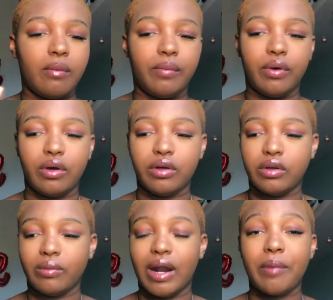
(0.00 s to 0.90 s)
put,
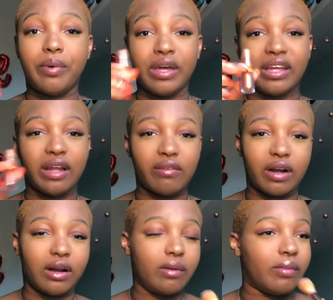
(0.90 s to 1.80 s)
when I put it
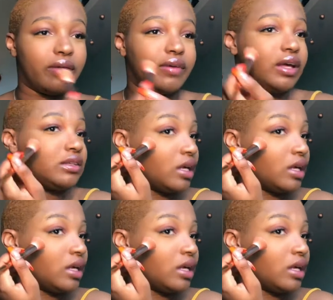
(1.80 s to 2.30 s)
directly on my face.